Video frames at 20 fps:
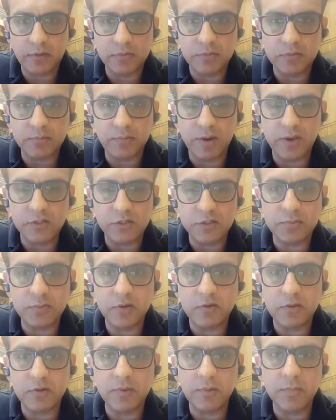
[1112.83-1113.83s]
and by the
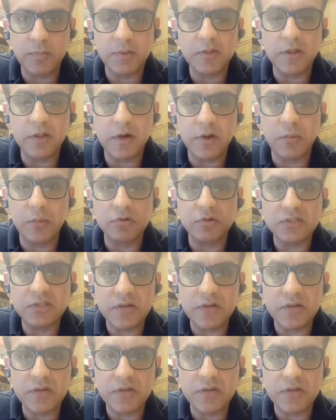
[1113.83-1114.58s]
spectrum I mean there are about